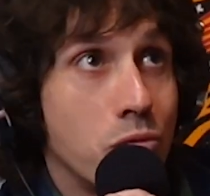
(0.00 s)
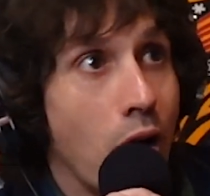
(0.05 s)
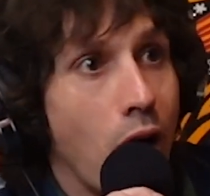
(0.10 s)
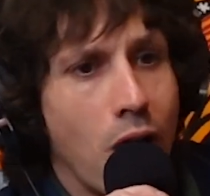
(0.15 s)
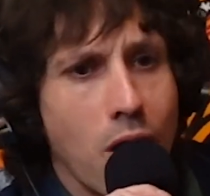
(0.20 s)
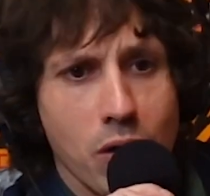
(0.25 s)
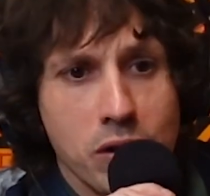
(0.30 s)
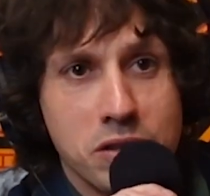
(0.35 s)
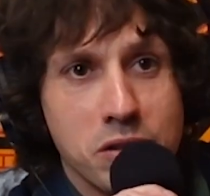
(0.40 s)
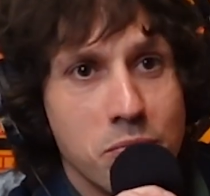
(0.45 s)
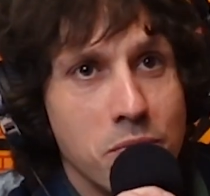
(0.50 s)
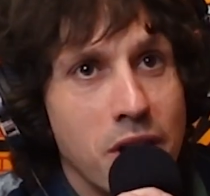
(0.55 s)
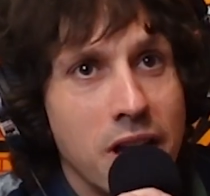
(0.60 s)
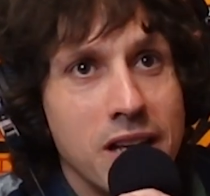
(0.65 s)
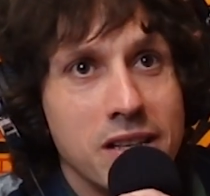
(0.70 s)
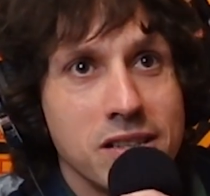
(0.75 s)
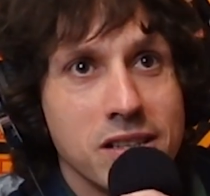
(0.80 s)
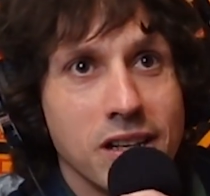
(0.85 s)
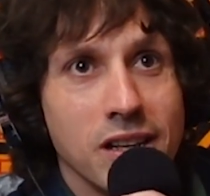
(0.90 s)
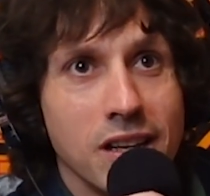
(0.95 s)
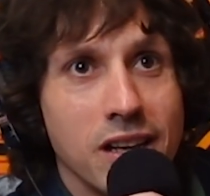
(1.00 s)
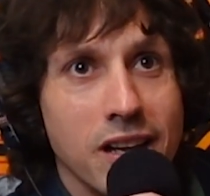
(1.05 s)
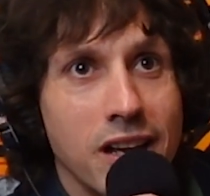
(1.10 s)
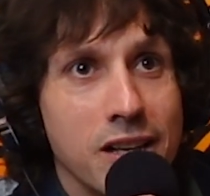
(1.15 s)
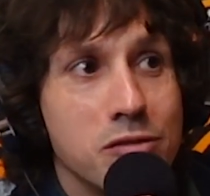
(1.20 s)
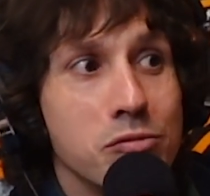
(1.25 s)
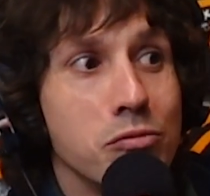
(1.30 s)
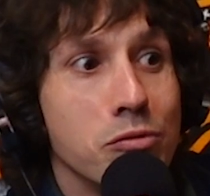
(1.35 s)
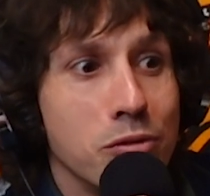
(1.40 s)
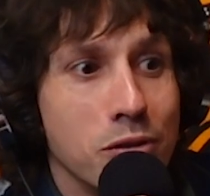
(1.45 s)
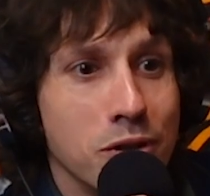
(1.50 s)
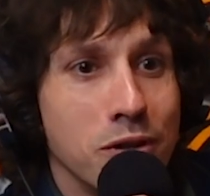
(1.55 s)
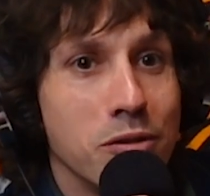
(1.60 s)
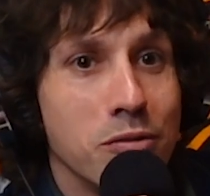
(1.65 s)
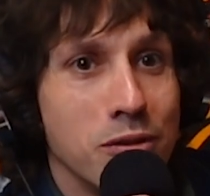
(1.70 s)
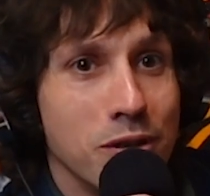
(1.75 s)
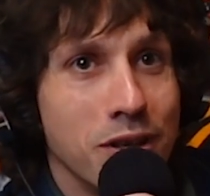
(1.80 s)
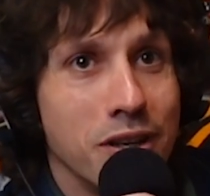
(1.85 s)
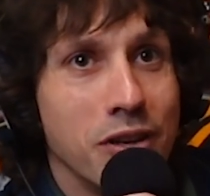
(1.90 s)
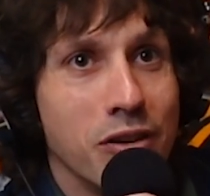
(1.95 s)
It's amazing. It's really,
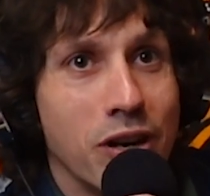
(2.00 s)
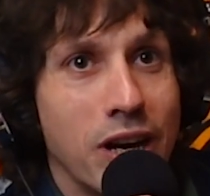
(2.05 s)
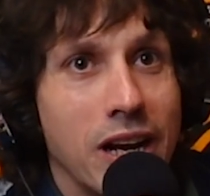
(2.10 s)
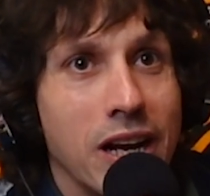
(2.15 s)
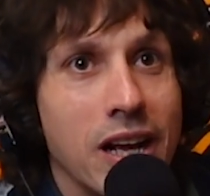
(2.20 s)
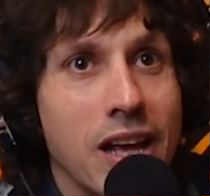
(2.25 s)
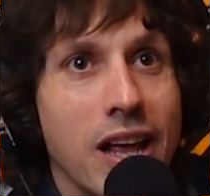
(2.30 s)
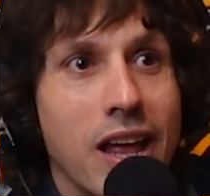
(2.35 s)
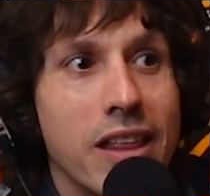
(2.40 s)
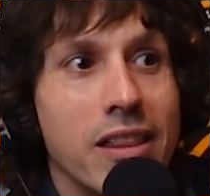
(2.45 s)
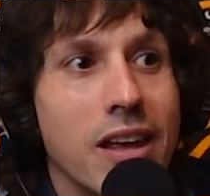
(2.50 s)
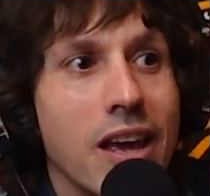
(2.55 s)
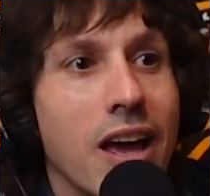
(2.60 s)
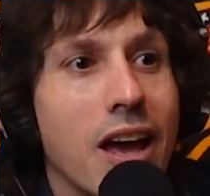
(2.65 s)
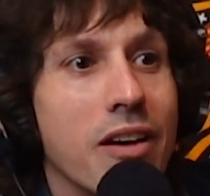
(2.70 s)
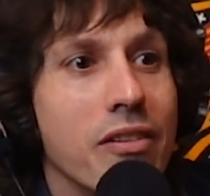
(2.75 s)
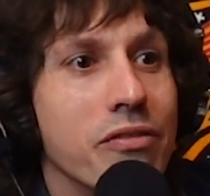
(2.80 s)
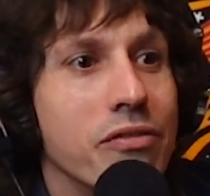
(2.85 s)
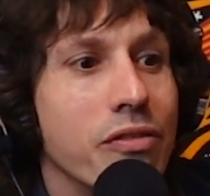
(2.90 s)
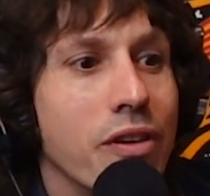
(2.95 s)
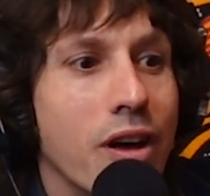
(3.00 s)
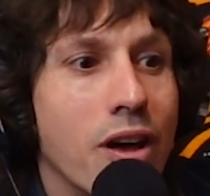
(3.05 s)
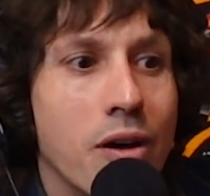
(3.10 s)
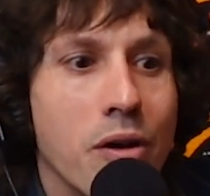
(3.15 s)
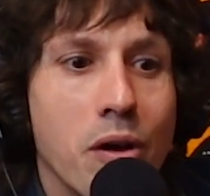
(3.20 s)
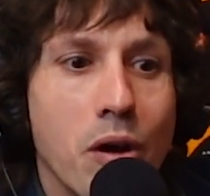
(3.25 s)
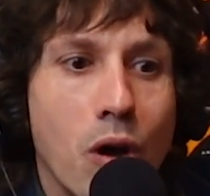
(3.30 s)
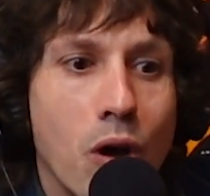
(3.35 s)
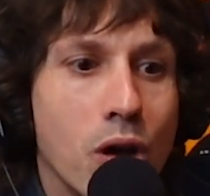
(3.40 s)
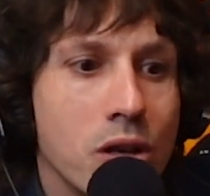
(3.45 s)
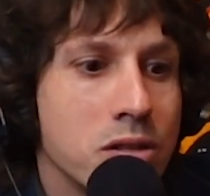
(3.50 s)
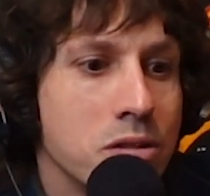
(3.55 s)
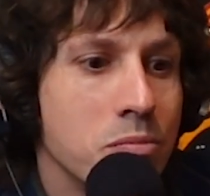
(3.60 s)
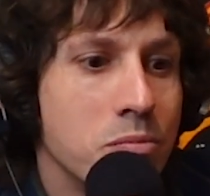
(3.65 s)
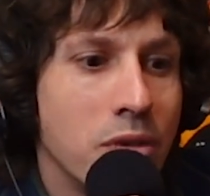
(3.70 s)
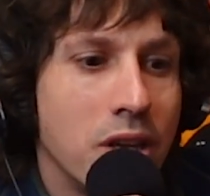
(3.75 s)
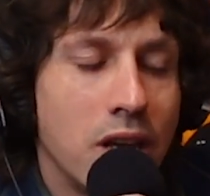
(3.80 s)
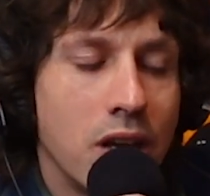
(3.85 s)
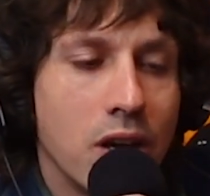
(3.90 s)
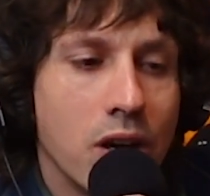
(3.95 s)
really great. And they have
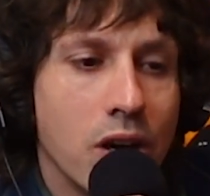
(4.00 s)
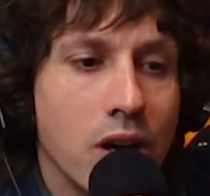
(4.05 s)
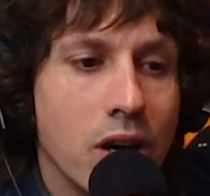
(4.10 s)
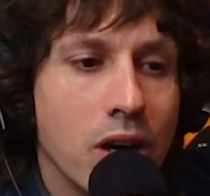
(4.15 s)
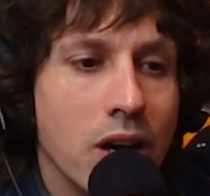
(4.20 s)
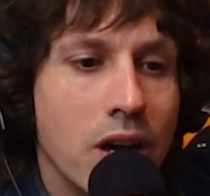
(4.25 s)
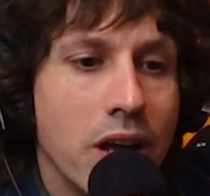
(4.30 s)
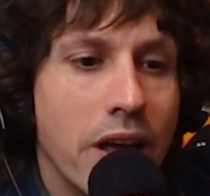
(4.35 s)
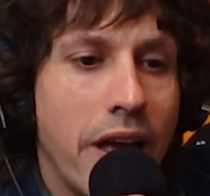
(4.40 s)
awesome gear.